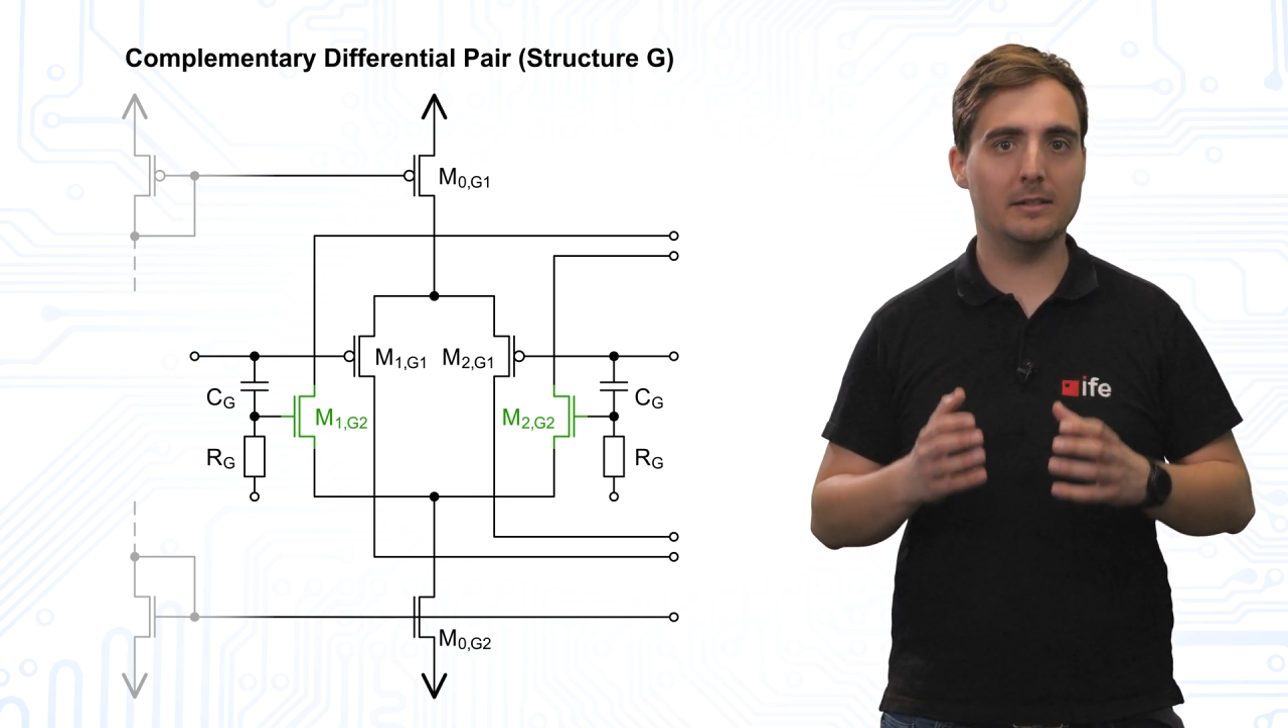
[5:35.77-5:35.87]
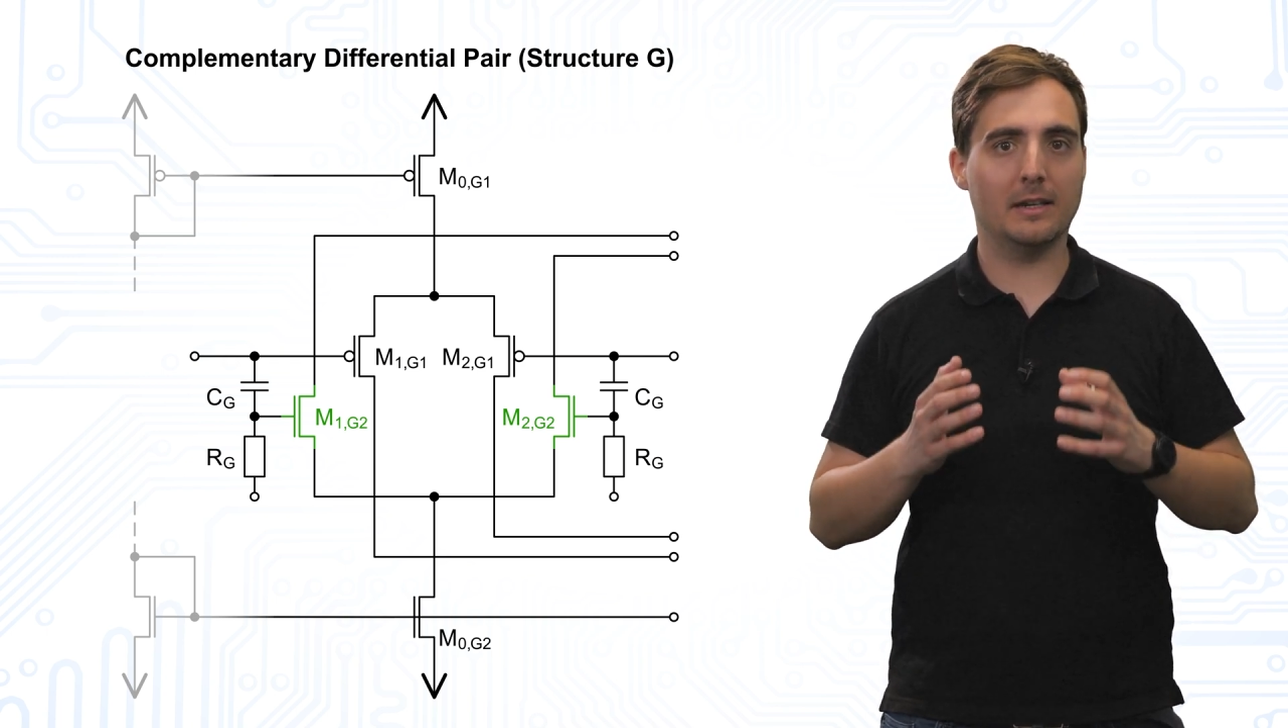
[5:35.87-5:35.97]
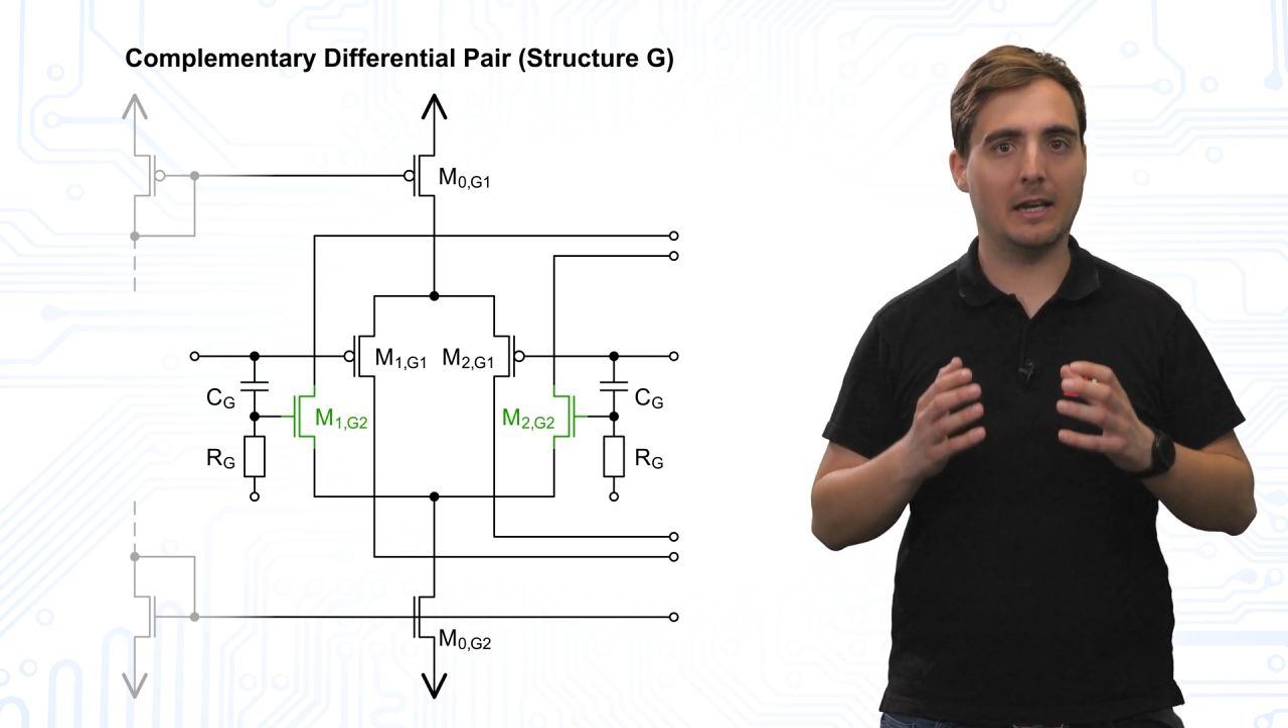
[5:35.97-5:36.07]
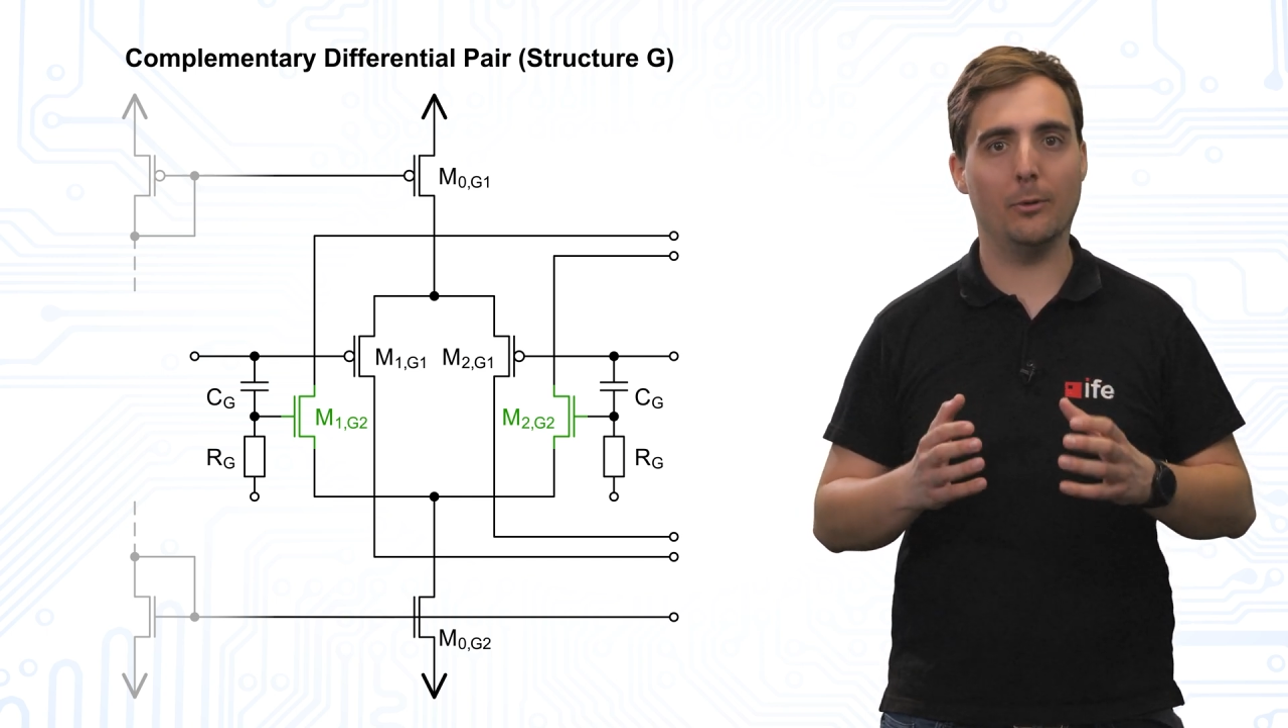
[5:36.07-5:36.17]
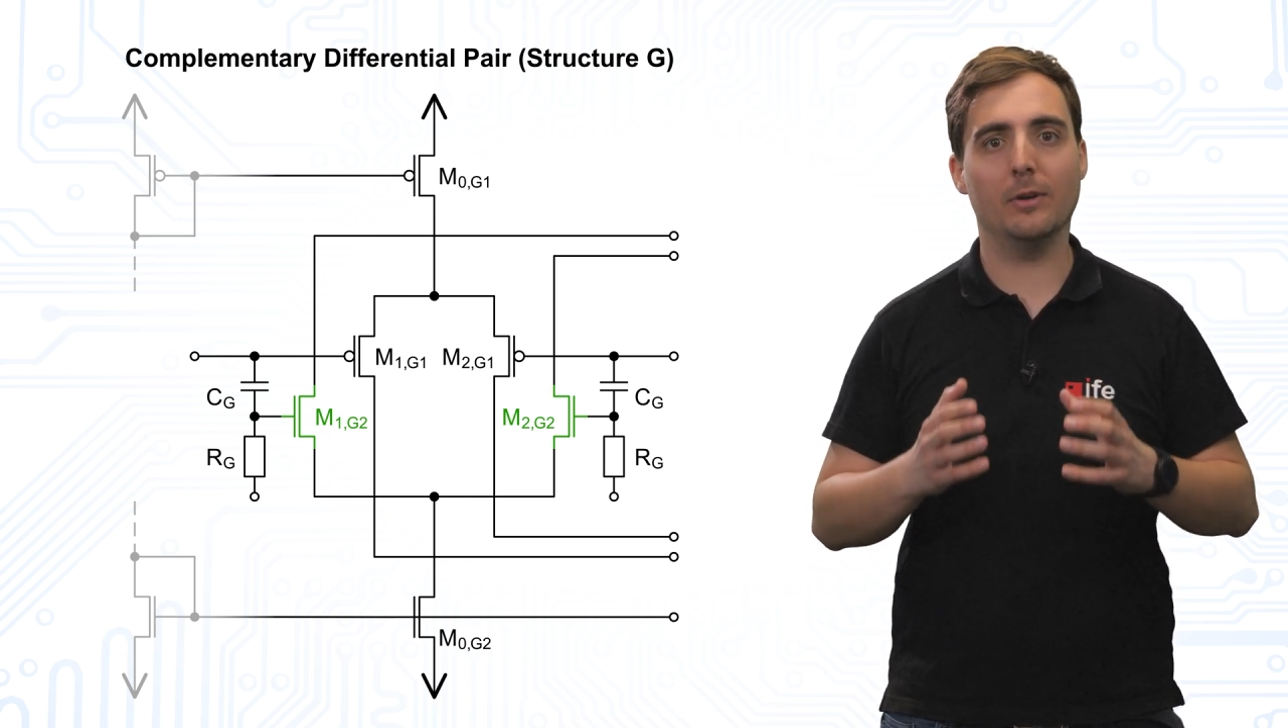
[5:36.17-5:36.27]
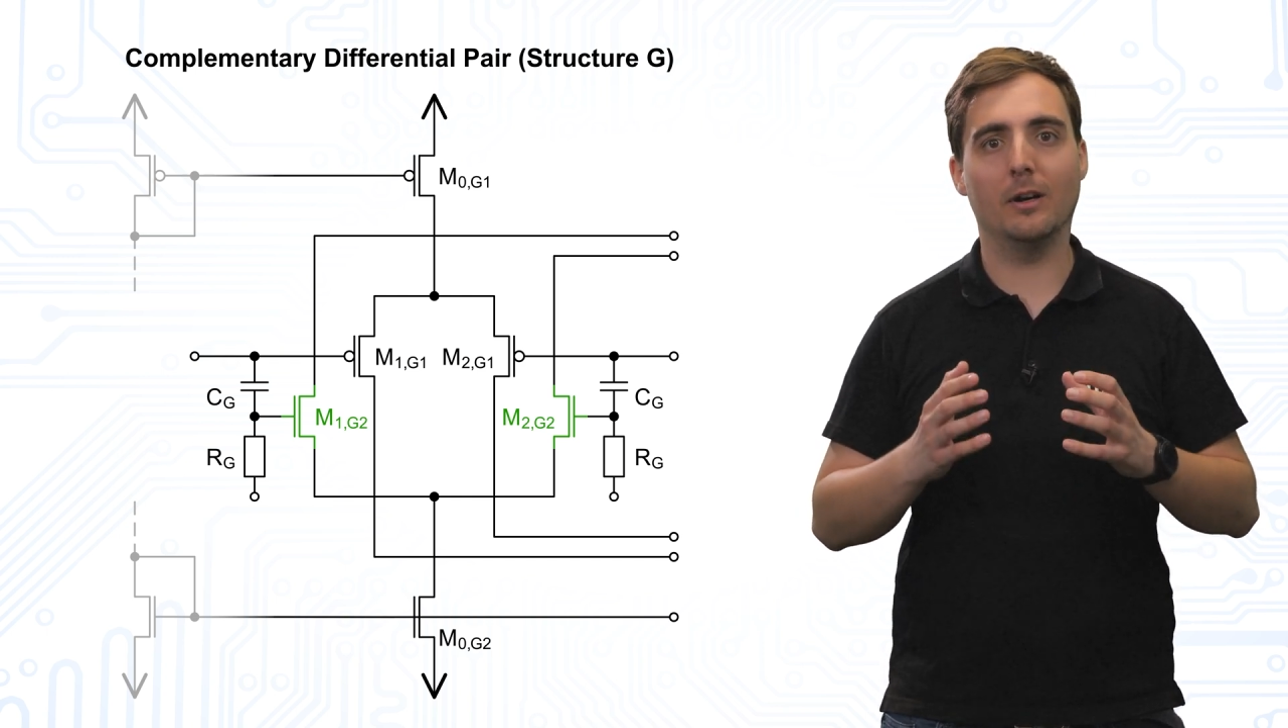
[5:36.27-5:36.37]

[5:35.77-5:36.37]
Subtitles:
the current